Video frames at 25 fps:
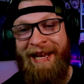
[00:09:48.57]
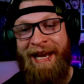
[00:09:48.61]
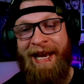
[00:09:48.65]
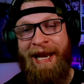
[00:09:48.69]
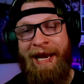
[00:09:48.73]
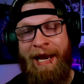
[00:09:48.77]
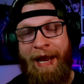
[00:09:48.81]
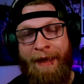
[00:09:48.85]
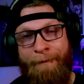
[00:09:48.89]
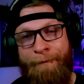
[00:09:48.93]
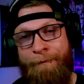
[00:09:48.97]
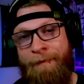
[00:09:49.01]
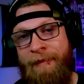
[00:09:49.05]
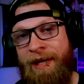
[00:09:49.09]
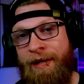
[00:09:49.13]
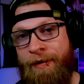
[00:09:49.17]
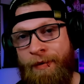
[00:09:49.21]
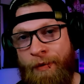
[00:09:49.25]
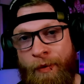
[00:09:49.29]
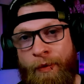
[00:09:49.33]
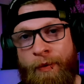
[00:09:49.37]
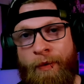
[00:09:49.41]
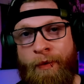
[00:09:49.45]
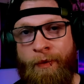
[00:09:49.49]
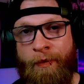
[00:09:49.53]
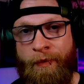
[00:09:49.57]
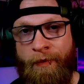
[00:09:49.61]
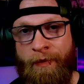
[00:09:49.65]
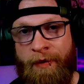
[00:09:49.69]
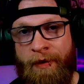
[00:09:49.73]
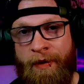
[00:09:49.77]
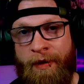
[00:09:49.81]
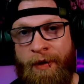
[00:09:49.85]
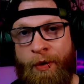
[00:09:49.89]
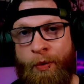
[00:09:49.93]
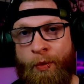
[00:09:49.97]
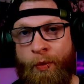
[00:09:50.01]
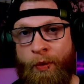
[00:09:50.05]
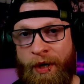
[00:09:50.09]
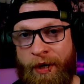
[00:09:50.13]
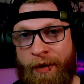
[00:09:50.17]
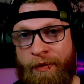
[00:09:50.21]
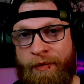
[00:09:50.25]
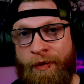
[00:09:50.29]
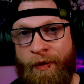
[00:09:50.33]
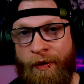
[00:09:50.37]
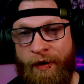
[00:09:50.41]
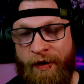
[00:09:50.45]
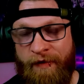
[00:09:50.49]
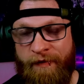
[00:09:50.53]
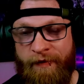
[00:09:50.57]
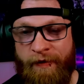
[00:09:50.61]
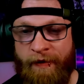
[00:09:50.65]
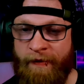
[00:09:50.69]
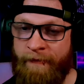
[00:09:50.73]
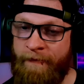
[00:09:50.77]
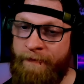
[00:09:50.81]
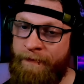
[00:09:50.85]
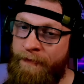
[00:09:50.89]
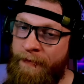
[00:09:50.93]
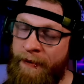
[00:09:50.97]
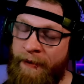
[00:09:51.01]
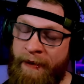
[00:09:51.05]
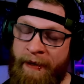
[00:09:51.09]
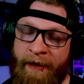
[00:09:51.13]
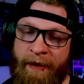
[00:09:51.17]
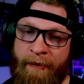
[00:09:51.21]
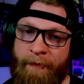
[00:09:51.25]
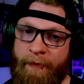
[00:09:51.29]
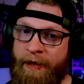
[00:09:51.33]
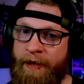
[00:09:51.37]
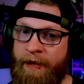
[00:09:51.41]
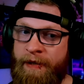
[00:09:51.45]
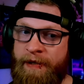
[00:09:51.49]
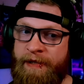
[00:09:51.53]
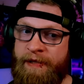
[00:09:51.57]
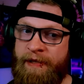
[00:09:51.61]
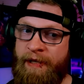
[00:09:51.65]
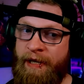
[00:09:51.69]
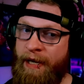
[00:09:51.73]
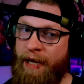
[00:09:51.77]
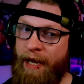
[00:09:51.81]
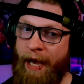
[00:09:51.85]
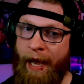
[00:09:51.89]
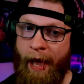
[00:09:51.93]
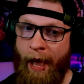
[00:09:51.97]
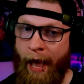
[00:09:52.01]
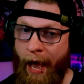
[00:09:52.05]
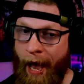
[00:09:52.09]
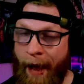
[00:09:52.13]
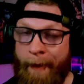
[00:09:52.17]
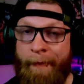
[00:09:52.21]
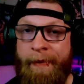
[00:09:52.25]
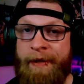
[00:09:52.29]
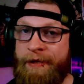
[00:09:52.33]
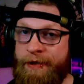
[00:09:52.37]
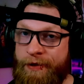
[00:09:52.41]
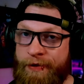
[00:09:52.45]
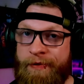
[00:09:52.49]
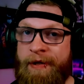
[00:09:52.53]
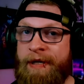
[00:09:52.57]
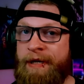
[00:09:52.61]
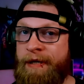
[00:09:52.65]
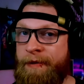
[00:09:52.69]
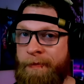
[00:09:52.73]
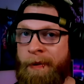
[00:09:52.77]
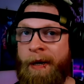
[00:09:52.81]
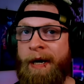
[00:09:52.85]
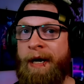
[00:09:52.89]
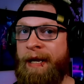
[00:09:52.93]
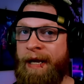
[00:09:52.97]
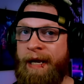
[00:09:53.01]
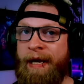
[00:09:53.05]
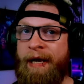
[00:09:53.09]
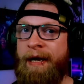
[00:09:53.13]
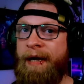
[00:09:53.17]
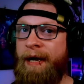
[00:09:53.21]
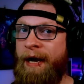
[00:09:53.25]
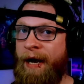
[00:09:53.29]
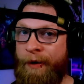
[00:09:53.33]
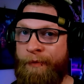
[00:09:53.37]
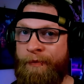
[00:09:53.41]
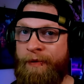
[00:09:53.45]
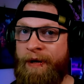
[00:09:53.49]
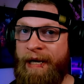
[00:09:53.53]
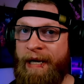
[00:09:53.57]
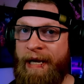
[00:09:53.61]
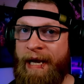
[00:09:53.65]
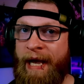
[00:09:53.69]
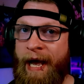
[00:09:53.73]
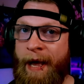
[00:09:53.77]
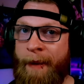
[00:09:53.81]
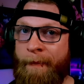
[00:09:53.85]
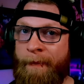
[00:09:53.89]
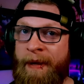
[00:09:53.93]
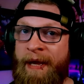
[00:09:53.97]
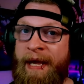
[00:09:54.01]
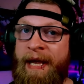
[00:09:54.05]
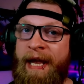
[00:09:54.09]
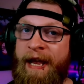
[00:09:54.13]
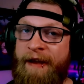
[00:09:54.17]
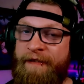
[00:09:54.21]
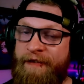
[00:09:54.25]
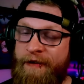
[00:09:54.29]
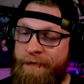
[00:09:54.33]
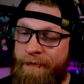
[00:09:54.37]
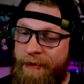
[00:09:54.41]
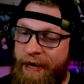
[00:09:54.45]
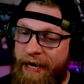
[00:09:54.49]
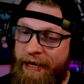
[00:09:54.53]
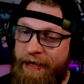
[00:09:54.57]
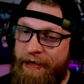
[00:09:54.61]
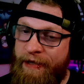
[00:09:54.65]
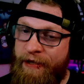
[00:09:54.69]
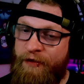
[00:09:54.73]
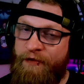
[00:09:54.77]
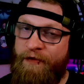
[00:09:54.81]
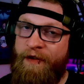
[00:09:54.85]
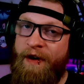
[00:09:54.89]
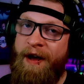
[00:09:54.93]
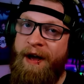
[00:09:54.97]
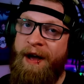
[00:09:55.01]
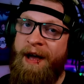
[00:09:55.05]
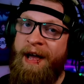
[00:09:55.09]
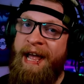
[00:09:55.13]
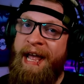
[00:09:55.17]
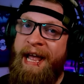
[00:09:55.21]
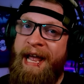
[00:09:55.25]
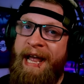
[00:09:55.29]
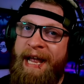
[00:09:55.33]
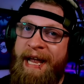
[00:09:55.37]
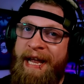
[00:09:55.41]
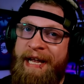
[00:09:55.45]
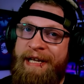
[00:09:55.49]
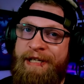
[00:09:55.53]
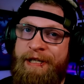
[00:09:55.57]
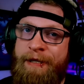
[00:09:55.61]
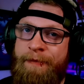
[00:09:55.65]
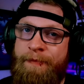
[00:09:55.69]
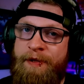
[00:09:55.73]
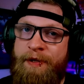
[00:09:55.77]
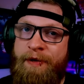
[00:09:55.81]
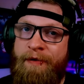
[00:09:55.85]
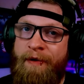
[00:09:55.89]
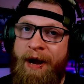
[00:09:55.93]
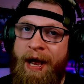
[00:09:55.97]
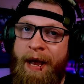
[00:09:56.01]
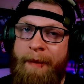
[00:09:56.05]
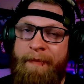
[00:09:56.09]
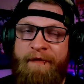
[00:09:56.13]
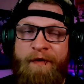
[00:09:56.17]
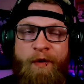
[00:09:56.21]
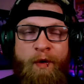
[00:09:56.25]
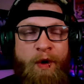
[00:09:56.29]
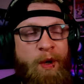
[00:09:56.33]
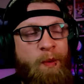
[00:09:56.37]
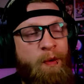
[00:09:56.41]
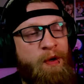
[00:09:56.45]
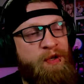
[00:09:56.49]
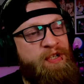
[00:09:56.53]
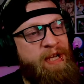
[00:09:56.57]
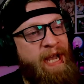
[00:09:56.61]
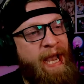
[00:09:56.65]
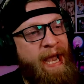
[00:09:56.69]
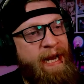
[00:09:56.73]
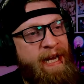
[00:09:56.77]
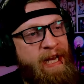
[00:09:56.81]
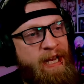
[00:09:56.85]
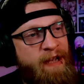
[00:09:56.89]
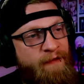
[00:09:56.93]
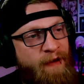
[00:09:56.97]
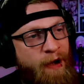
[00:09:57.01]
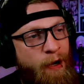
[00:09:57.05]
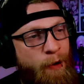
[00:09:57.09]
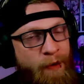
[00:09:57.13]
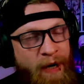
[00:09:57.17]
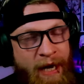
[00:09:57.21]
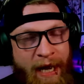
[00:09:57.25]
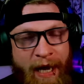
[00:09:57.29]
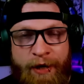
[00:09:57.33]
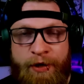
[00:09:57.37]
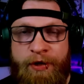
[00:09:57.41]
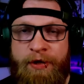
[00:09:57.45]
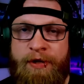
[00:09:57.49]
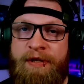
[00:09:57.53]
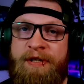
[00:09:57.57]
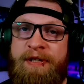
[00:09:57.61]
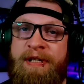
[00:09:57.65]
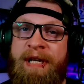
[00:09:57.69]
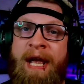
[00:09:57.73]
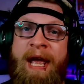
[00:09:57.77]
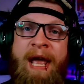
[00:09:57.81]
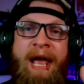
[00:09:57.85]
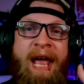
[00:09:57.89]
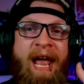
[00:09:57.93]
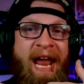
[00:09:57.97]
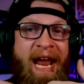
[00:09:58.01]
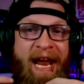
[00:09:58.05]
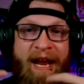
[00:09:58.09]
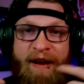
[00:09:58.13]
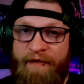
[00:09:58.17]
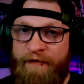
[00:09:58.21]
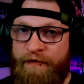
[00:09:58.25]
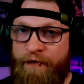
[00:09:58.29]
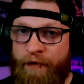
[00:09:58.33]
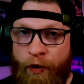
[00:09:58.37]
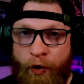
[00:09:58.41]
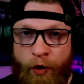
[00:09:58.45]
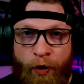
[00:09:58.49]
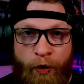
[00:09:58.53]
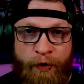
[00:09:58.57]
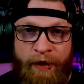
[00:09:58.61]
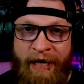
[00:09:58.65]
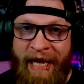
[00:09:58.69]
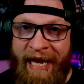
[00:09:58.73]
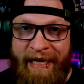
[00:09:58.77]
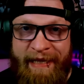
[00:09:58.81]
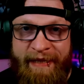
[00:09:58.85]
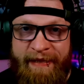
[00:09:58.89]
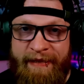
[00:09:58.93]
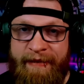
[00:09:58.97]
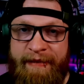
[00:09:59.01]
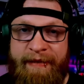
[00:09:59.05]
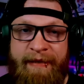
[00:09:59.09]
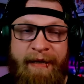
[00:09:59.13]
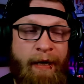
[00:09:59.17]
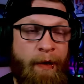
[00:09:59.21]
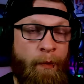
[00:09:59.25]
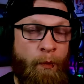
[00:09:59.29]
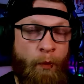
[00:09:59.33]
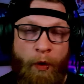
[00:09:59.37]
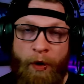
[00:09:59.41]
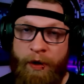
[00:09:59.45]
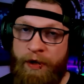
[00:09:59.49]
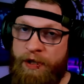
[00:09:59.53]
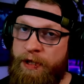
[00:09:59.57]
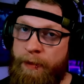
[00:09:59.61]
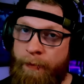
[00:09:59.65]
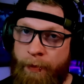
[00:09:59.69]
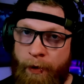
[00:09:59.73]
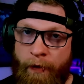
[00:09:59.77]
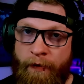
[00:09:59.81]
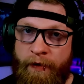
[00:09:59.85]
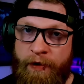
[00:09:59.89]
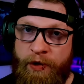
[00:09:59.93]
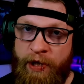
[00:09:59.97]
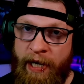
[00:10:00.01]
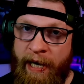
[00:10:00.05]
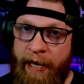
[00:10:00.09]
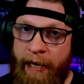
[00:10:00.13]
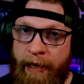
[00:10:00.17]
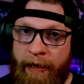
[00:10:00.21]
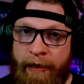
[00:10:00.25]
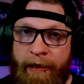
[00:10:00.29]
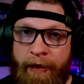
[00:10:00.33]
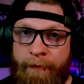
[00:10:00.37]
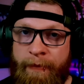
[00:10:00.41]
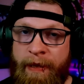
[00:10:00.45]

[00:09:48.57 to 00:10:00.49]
Let me know what you thought of it, because I'm intrigued by that. I really am. If you've made it this far, hit subscribe. If you want to watch any of our reactions in full or unedited and want to support the channel a little